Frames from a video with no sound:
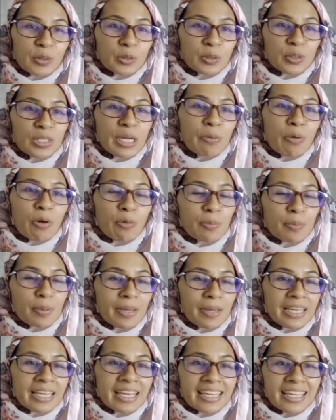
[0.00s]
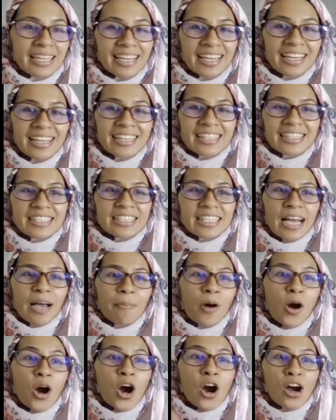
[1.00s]
So today what we'll be making is
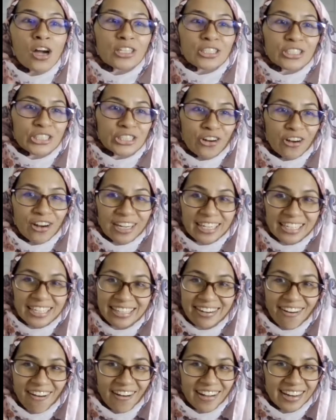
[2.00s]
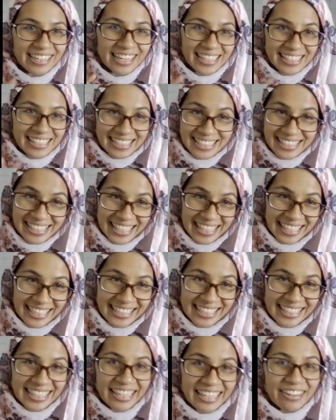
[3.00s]
um, hot chocolate on a
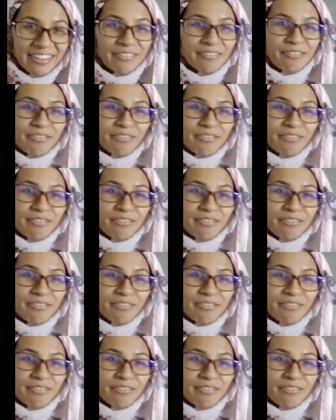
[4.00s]
stick.